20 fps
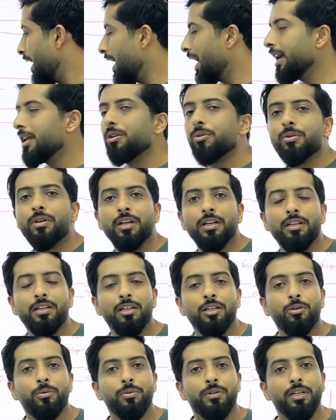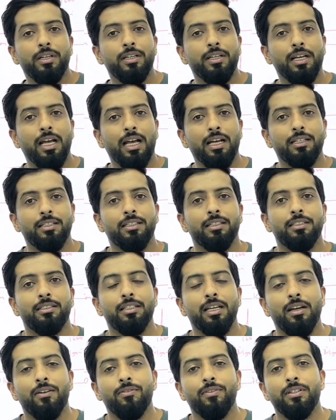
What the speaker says: look at liquidating assets every